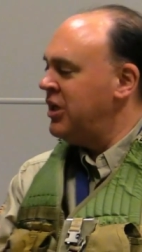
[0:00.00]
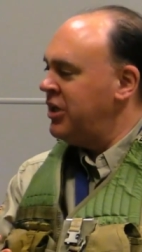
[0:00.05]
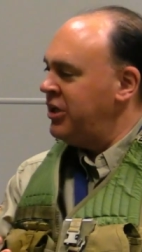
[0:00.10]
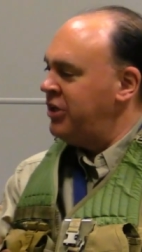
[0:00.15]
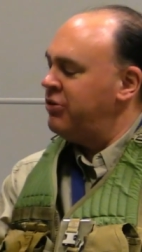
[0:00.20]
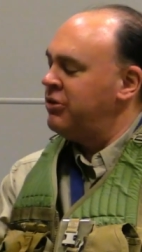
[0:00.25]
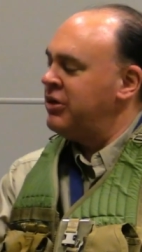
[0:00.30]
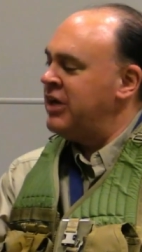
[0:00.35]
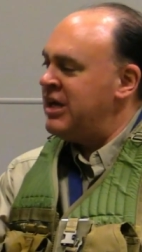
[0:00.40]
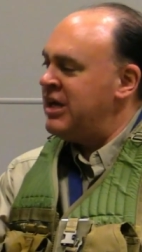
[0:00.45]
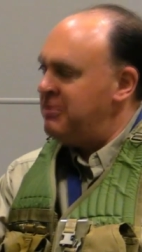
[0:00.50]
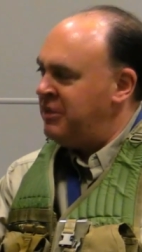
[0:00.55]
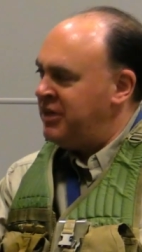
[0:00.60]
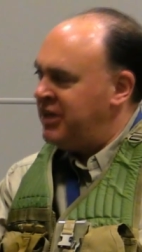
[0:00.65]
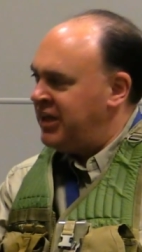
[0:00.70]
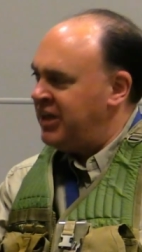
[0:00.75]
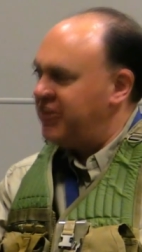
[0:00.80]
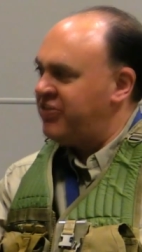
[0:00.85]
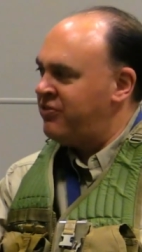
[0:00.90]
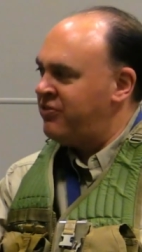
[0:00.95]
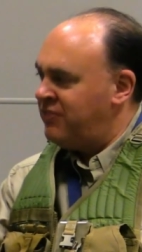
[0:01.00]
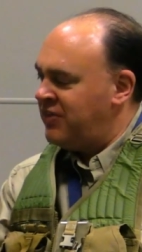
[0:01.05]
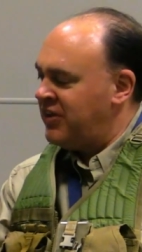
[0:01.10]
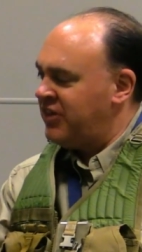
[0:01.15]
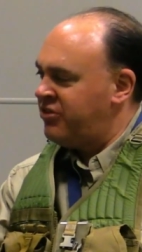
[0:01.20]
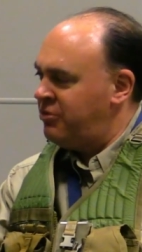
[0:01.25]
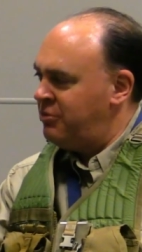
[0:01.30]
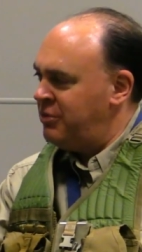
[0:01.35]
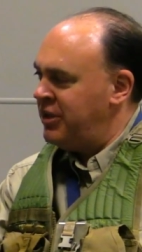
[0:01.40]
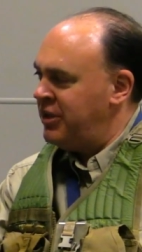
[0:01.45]
you're aiming to get some
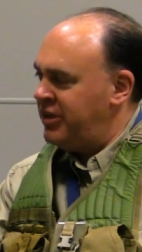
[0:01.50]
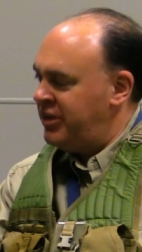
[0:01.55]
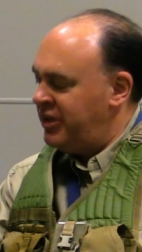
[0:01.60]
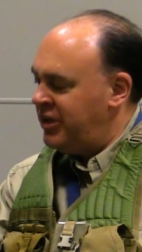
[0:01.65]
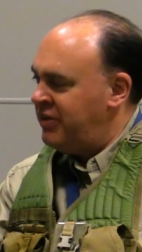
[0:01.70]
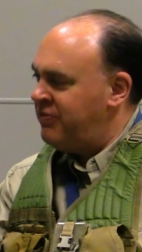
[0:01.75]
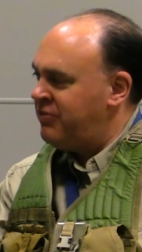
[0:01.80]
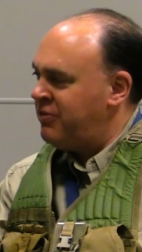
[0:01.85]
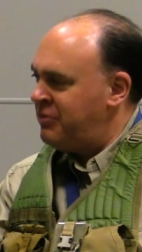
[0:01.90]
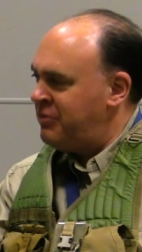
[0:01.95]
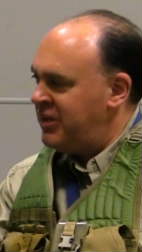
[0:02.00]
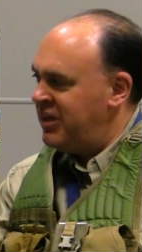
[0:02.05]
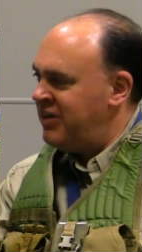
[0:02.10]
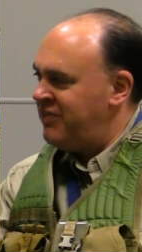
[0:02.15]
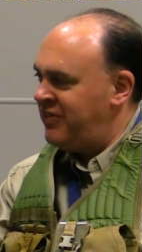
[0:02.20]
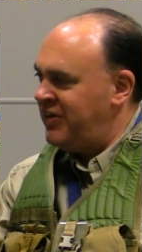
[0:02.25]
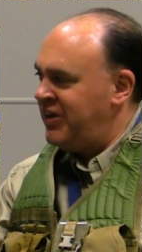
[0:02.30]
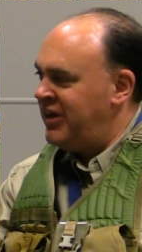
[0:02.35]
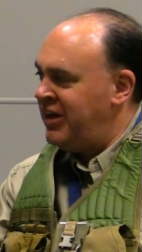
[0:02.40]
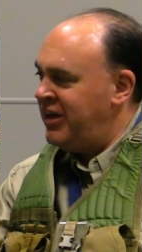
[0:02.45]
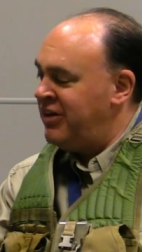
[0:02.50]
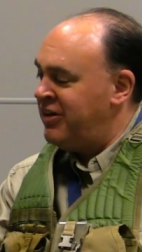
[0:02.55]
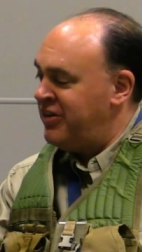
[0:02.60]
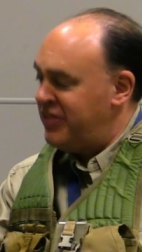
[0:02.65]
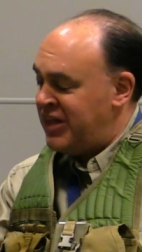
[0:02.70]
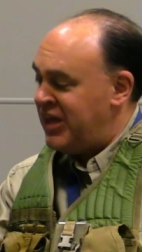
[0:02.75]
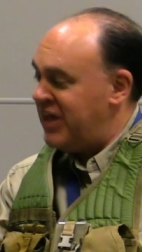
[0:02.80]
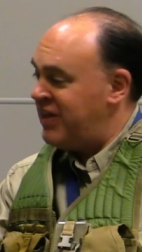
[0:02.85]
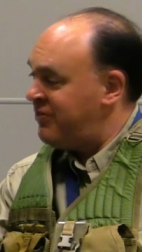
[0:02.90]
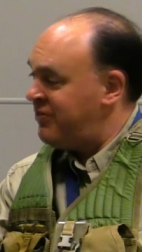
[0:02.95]
flexibility from the FAA on
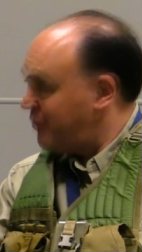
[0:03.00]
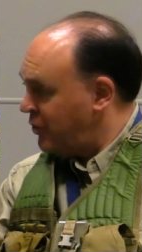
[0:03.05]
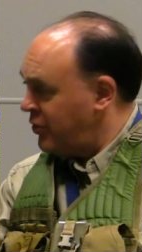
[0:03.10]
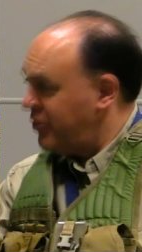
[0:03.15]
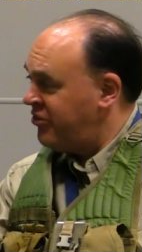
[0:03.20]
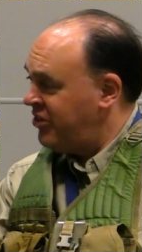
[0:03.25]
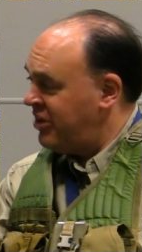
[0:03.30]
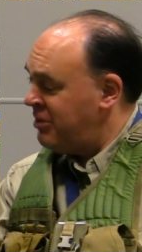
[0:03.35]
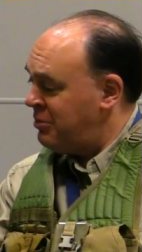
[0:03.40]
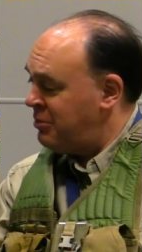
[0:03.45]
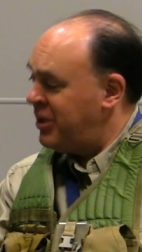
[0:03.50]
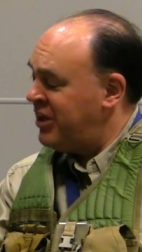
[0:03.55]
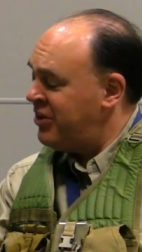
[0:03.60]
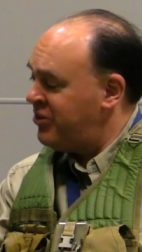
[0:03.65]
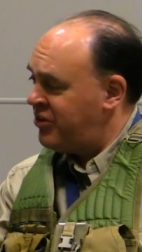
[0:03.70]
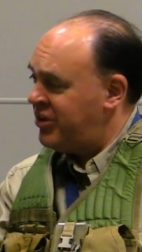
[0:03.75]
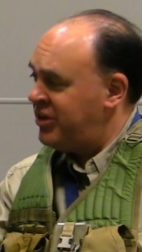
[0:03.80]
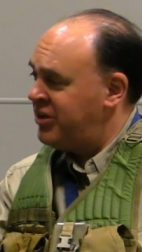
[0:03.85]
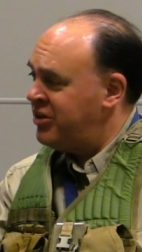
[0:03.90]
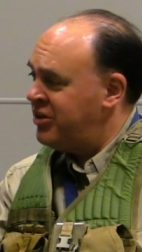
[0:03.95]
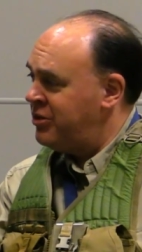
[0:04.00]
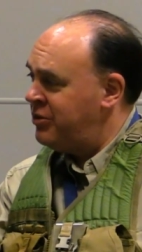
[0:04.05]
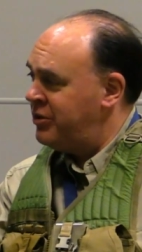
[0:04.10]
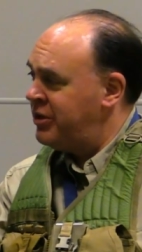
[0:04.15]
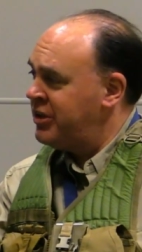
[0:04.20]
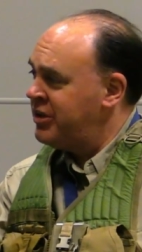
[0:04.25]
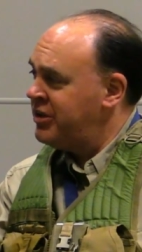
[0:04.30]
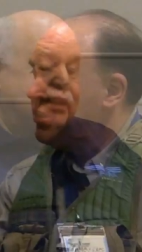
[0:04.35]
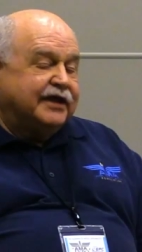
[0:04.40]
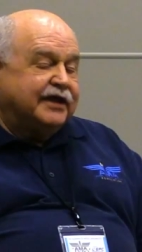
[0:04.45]
that. For example, how's that going?